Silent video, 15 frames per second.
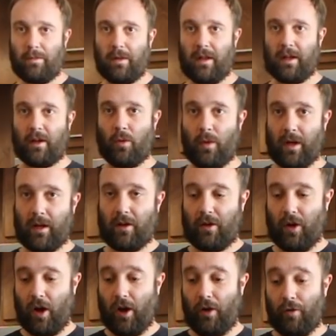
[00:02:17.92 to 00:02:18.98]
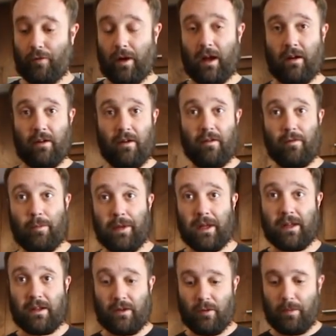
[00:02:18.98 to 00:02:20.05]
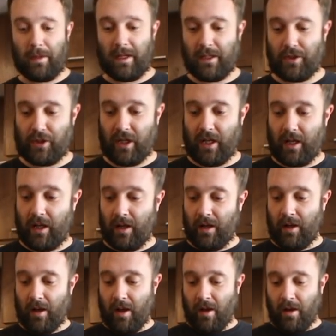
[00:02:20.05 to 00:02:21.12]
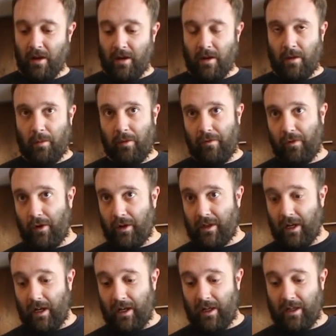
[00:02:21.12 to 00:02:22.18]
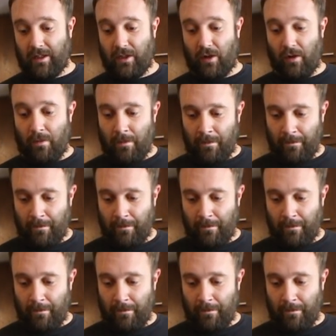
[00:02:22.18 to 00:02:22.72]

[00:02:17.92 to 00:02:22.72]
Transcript: Play a quick round of PUBG before Teddy gets home.